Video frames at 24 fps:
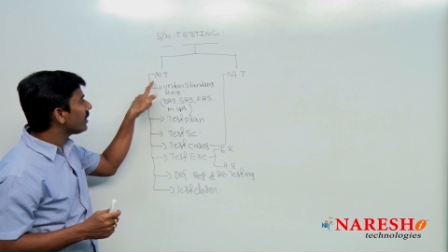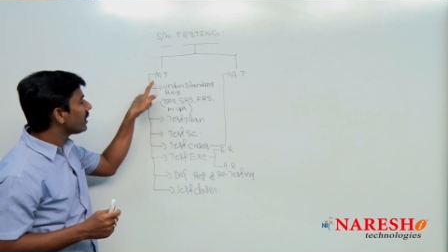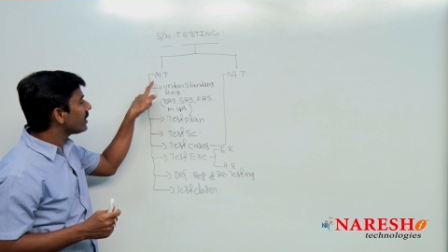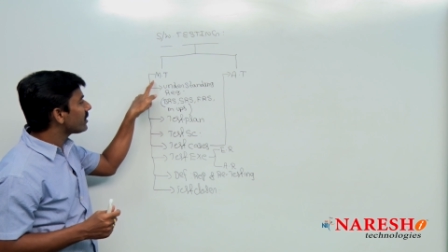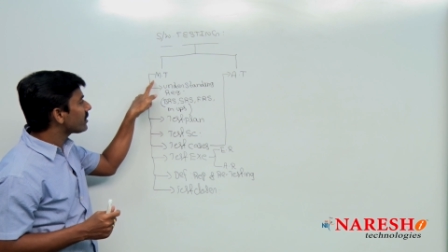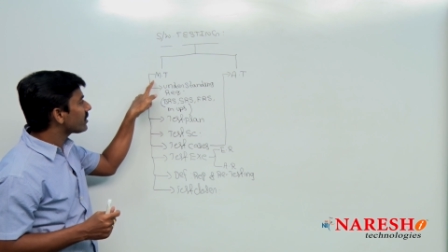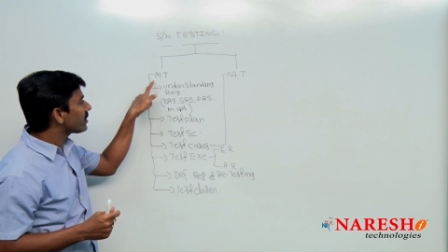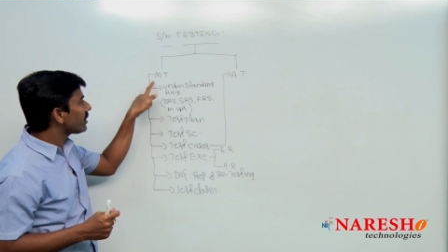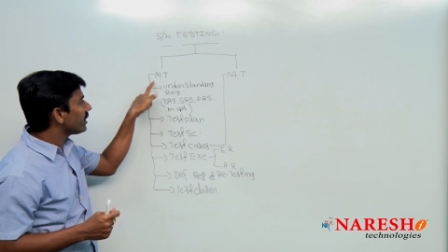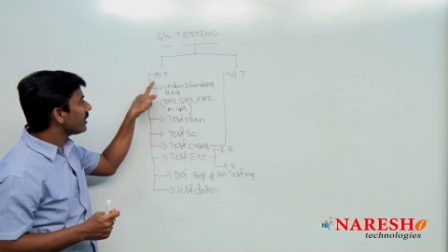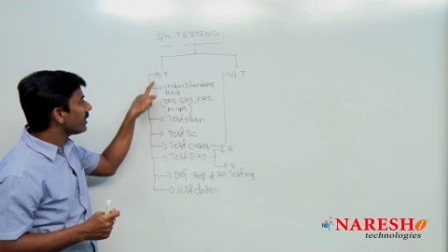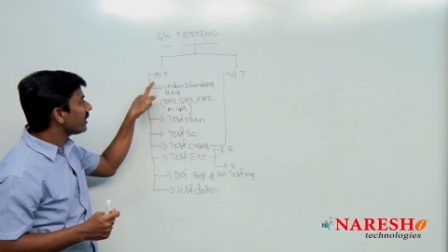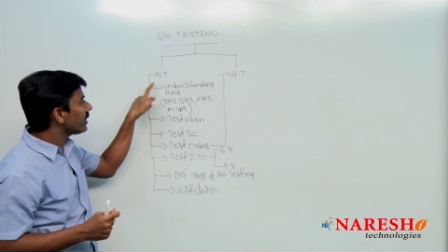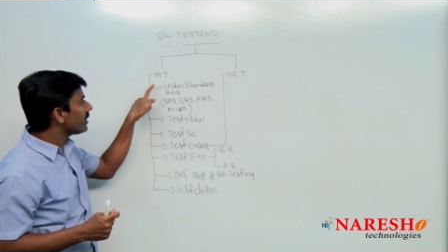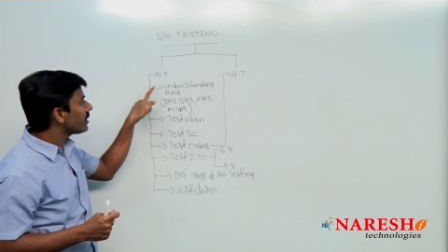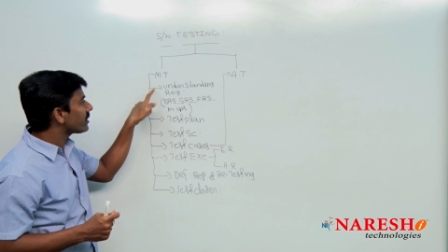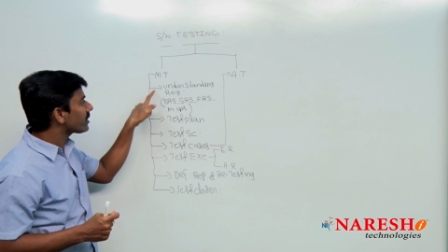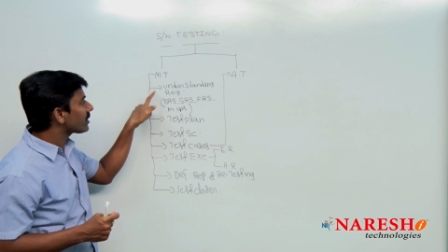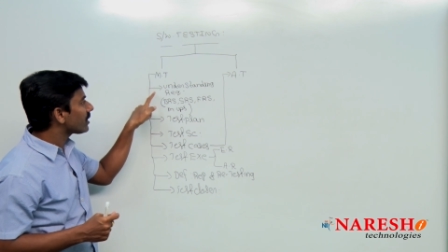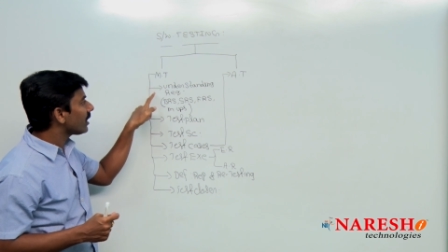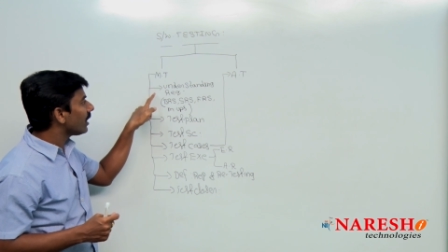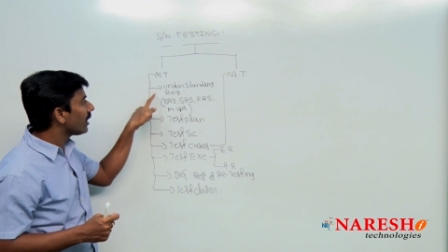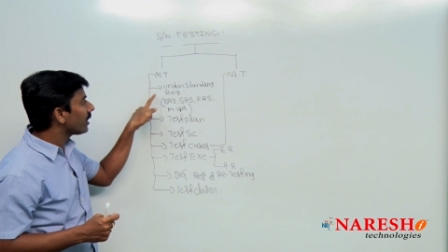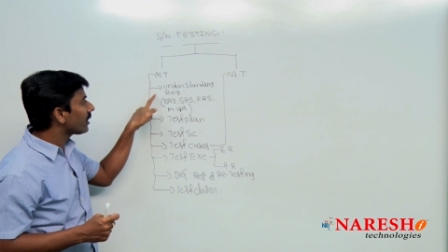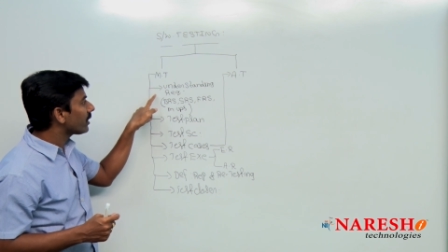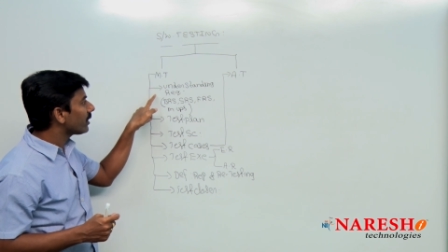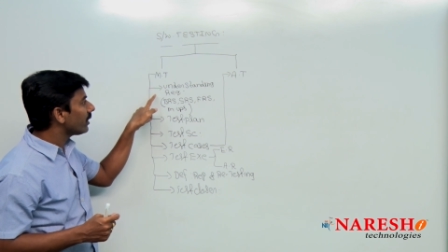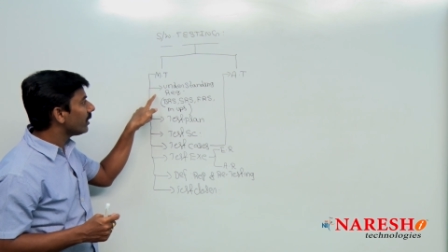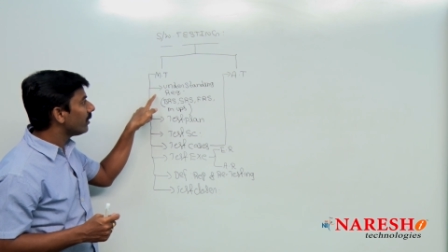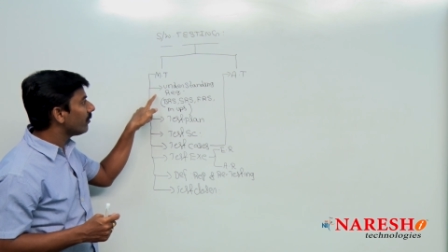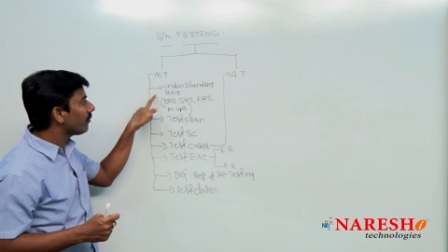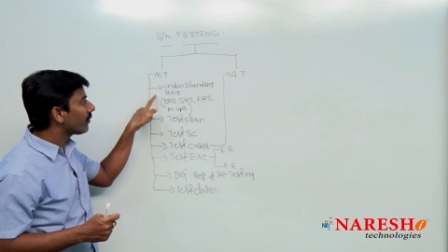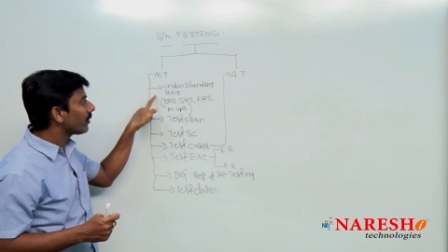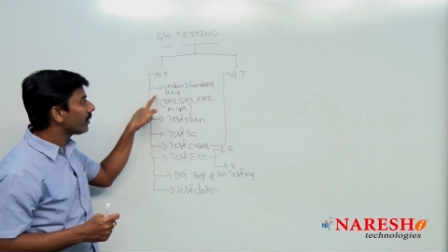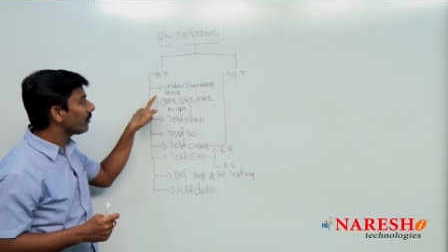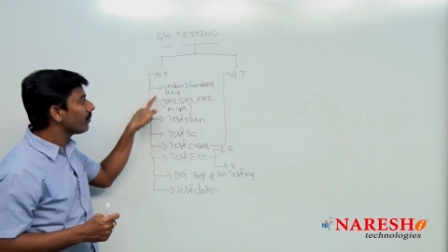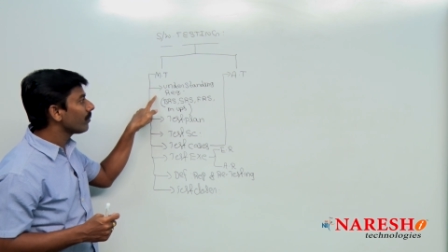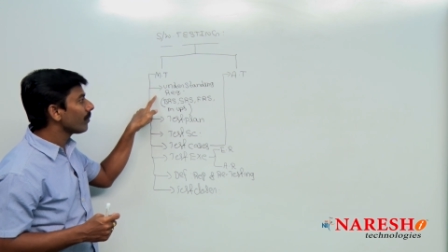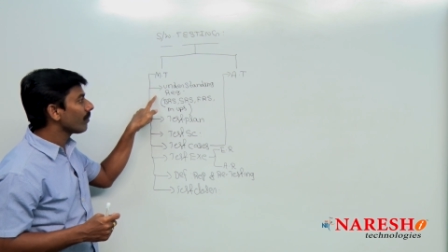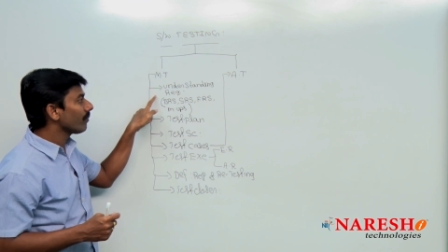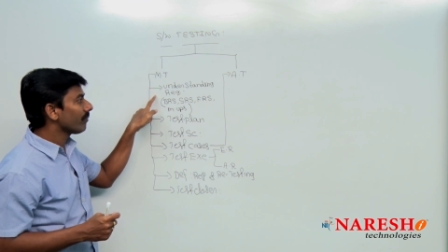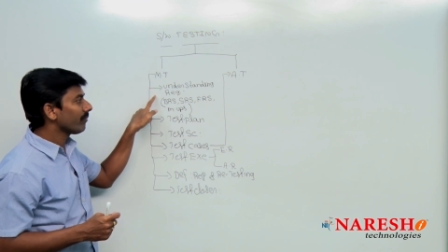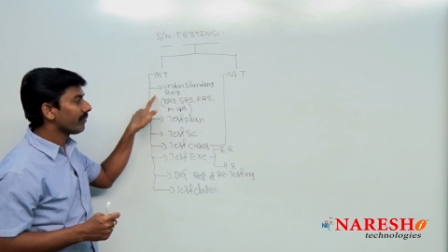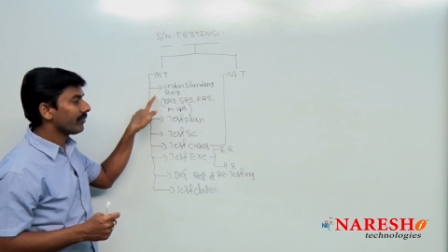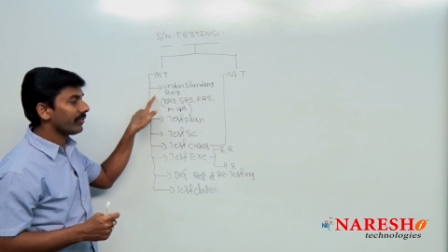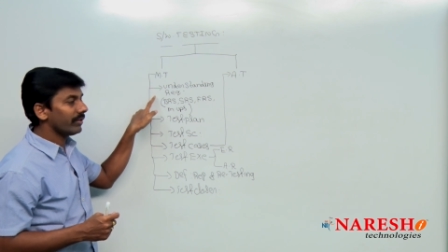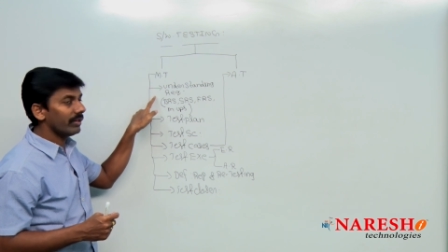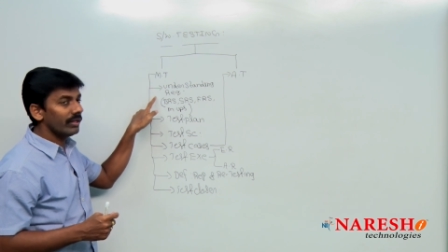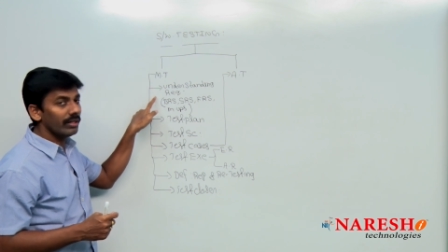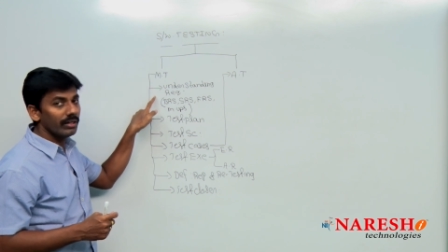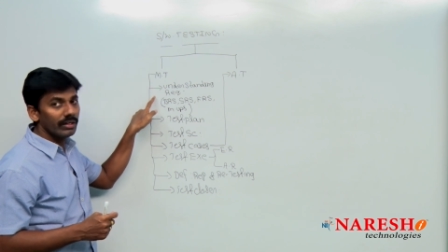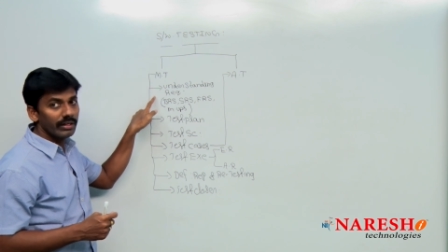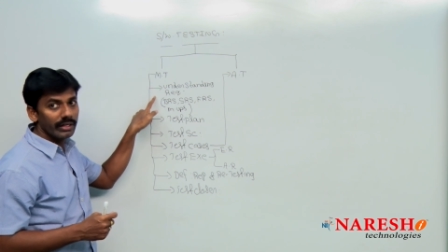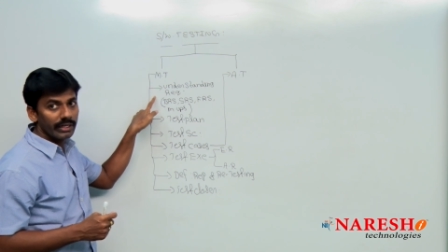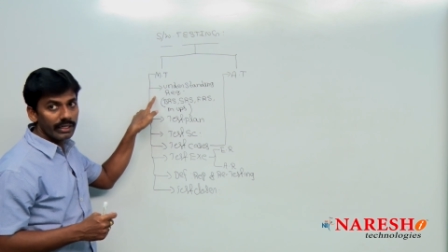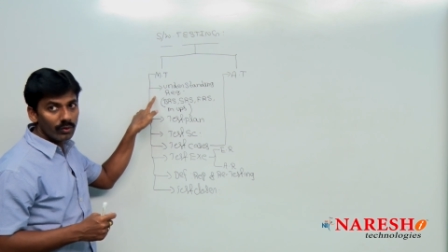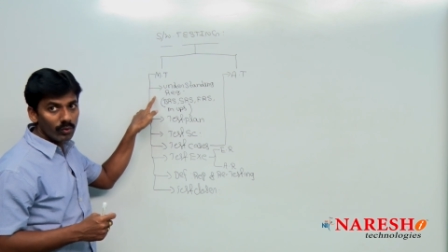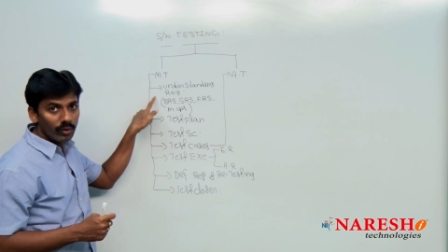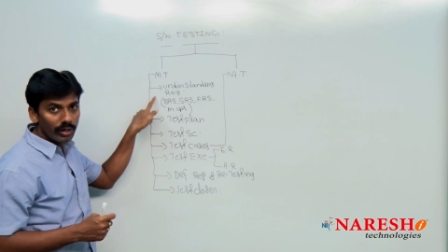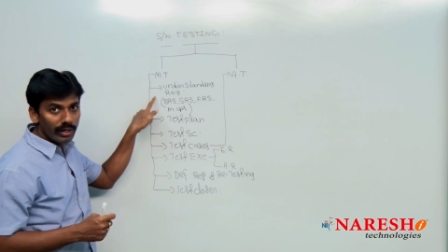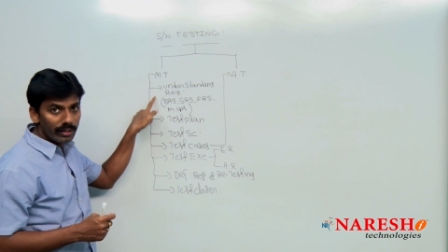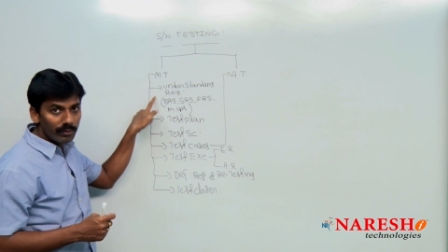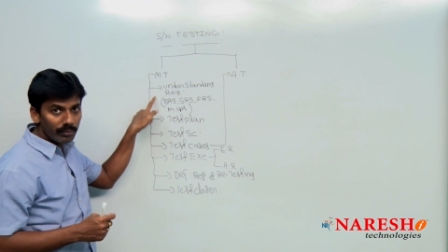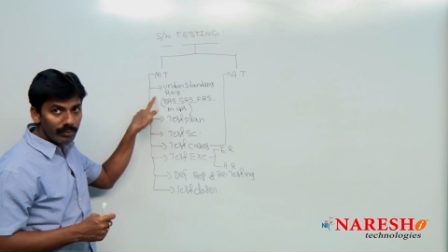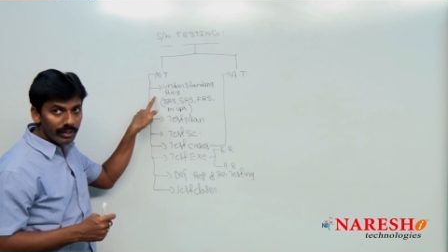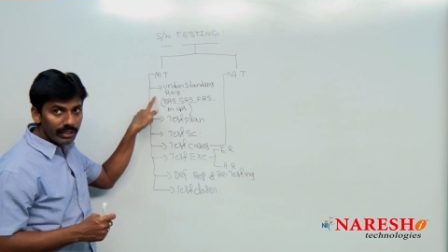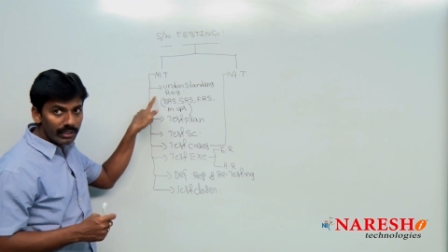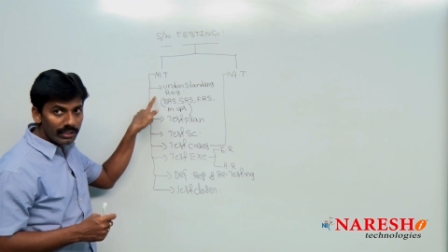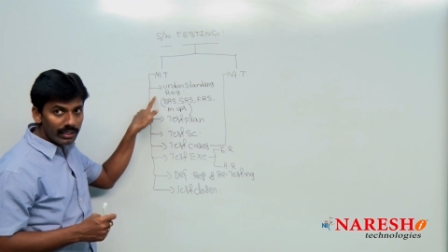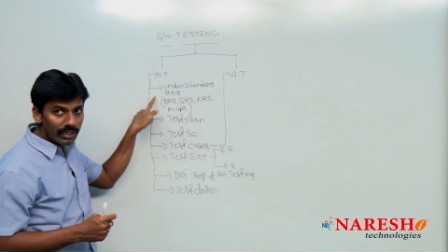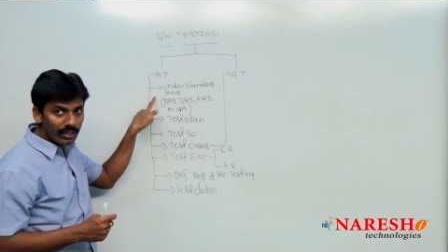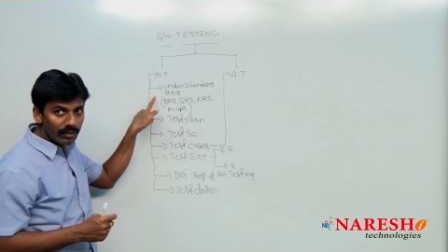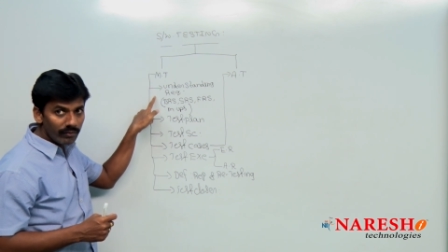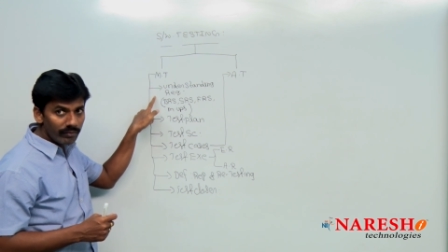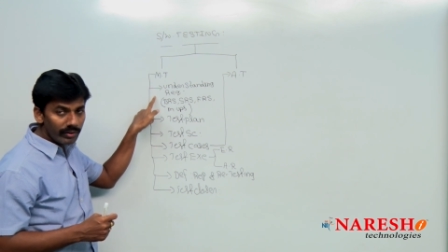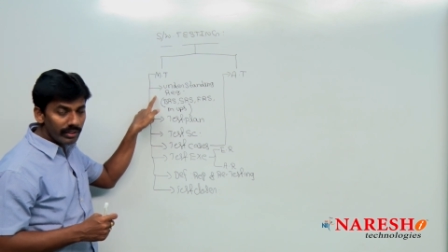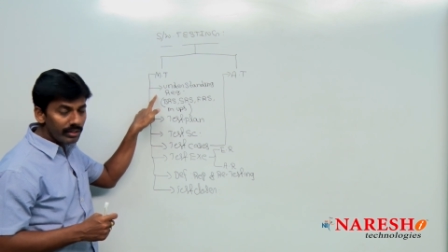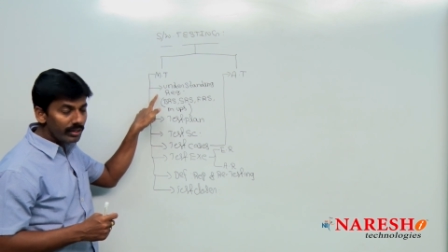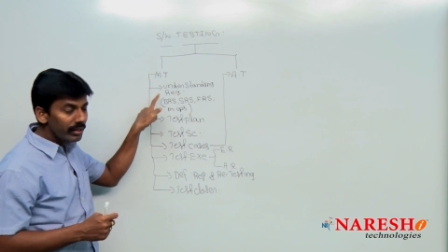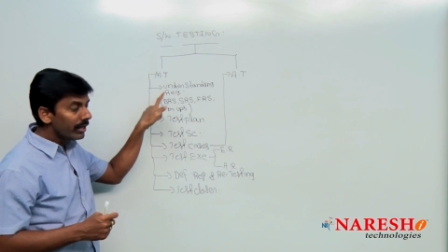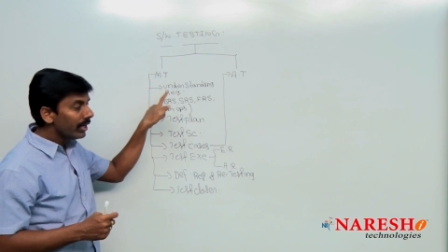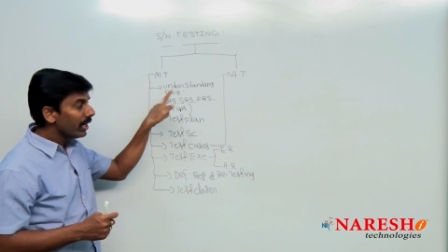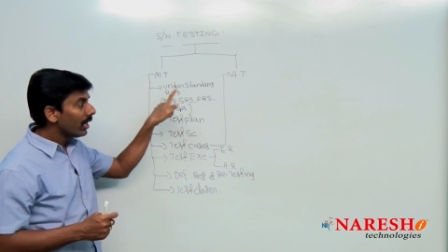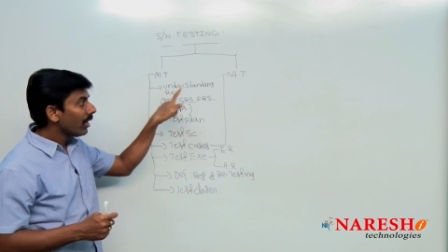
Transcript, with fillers: testing is started from requirement level.